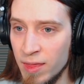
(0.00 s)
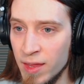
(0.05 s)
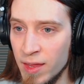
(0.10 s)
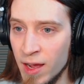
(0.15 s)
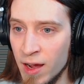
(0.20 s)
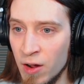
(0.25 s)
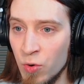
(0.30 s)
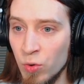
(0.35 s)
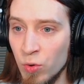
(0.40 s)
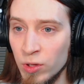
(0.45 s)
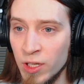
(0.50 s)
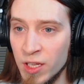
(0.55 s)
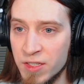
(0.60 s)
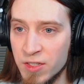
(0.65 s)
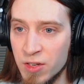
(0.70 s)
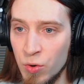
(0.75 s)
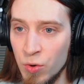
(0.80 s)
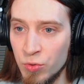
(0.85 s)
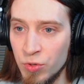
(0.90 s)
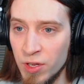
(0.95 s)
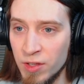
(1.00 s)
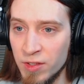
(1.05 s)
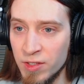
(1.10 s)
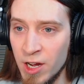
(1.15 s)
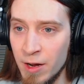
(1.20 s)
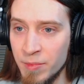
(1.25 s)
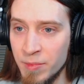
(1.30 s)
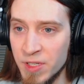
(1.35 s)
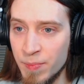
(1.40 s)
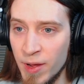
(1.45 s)
now let's go to the
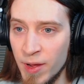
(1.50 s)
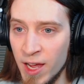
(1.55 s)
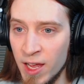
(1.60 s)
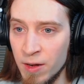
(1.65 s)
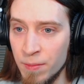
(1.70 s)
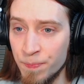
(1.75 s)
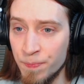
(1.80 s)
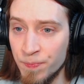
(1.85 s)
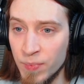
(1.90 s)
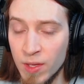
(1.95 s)
time span.